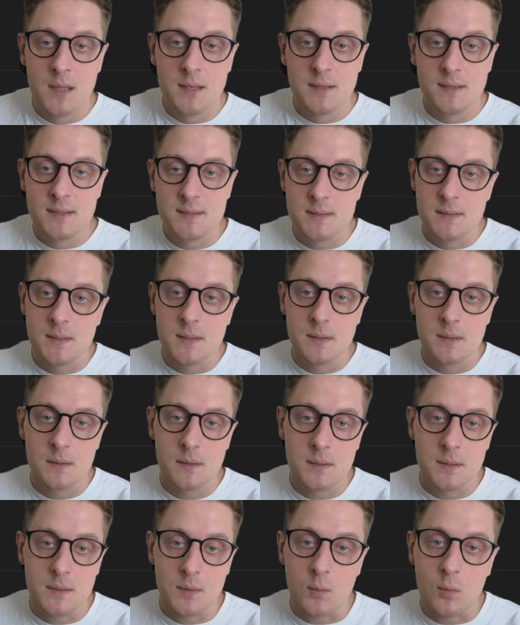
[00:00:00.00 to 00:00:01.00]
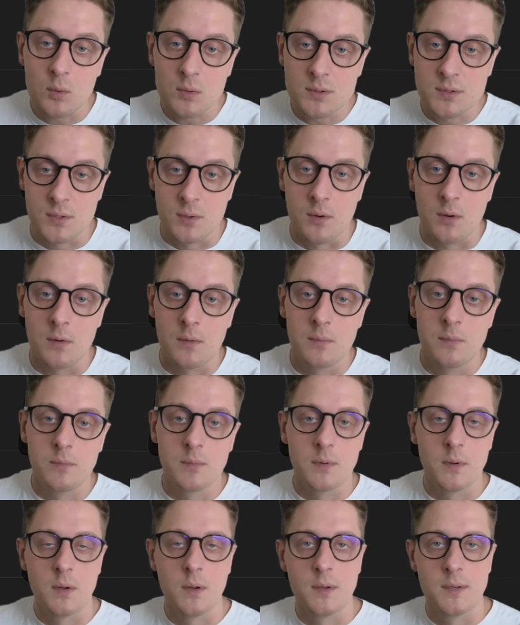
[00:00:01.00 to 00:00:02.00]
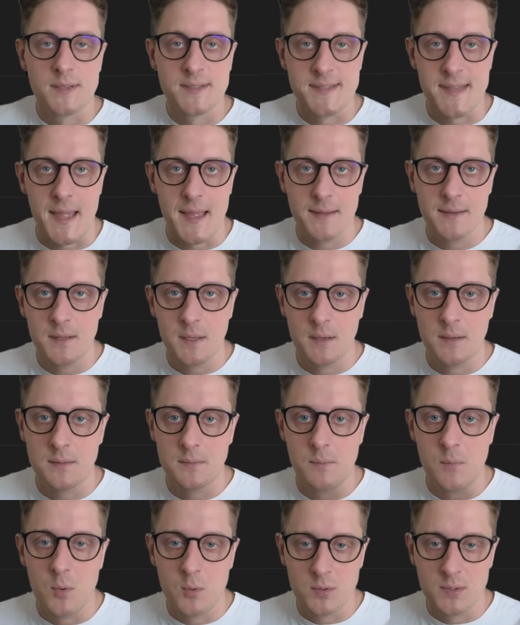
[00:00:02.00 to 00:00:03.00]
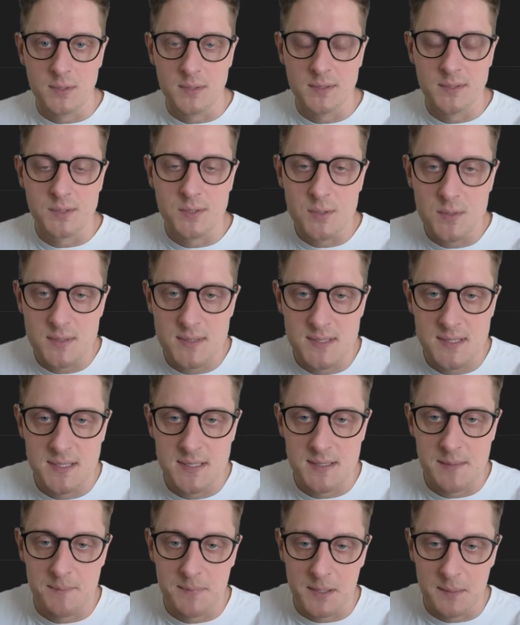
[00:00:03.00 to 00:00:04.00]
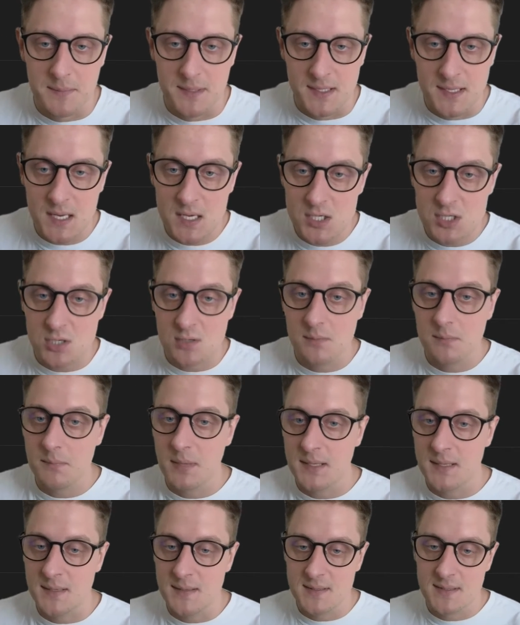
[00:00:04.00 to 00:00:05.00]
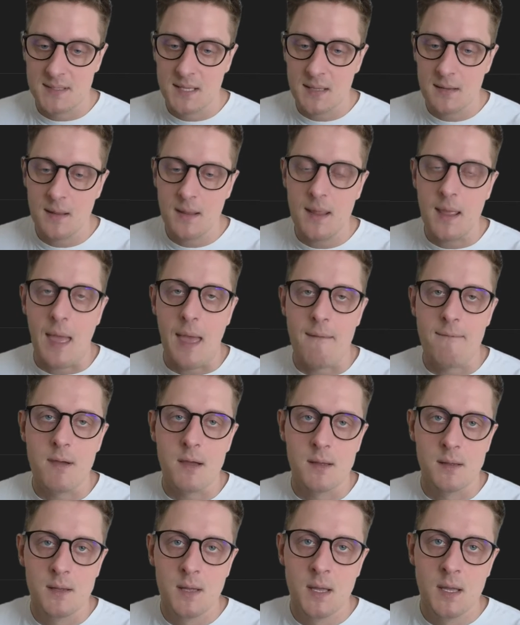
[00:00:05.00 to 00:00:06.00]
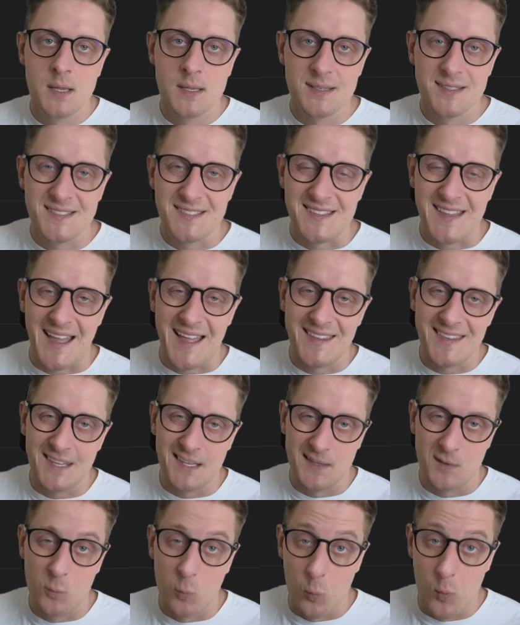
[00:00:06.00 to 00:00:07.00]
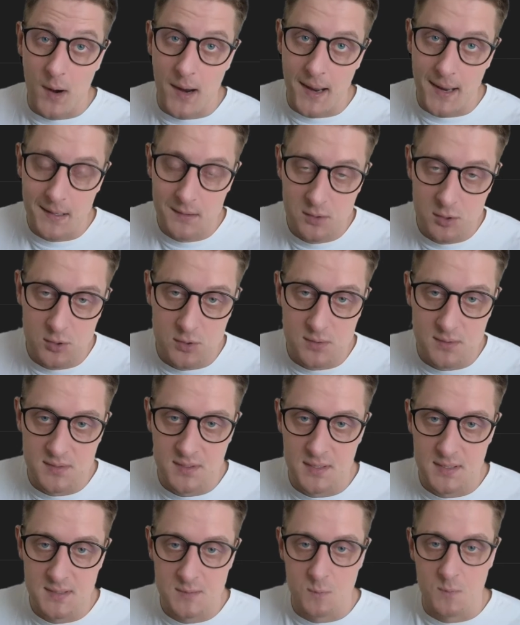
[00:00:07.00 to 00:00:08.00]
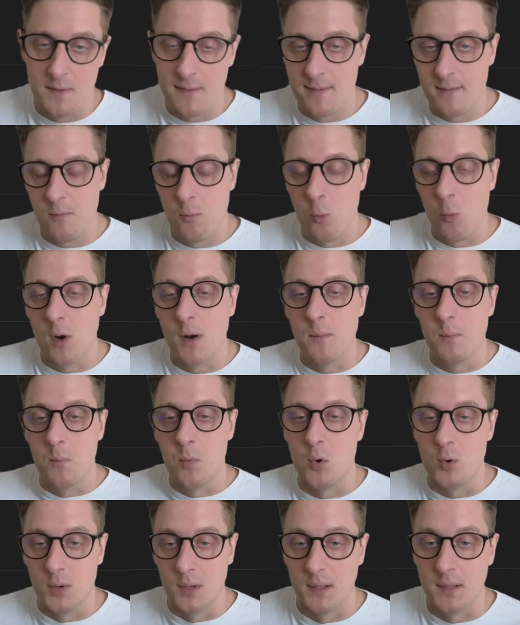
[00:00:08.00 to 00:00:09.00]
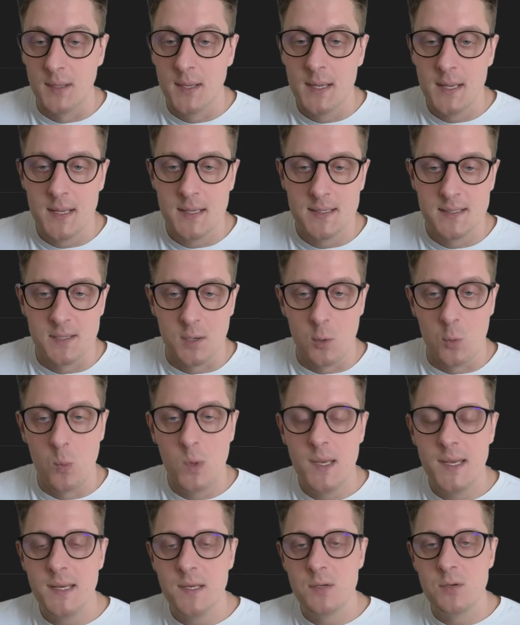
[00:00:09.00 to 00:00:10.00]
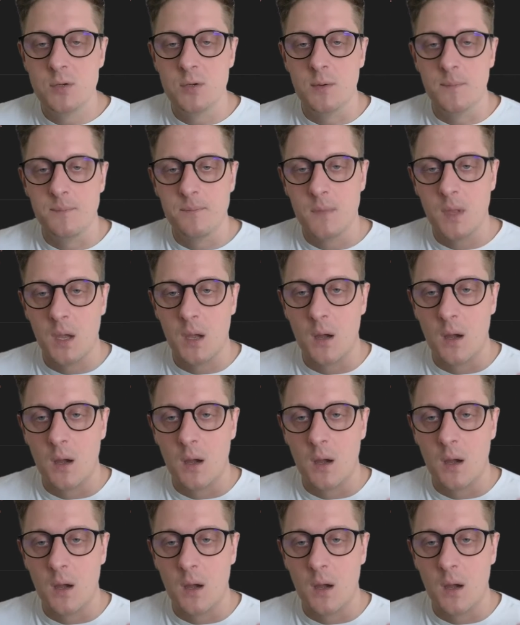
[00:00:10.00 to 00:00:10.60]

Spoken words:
this also standard models use this implementation, but instead they have a standard way to use this with one model. So we need to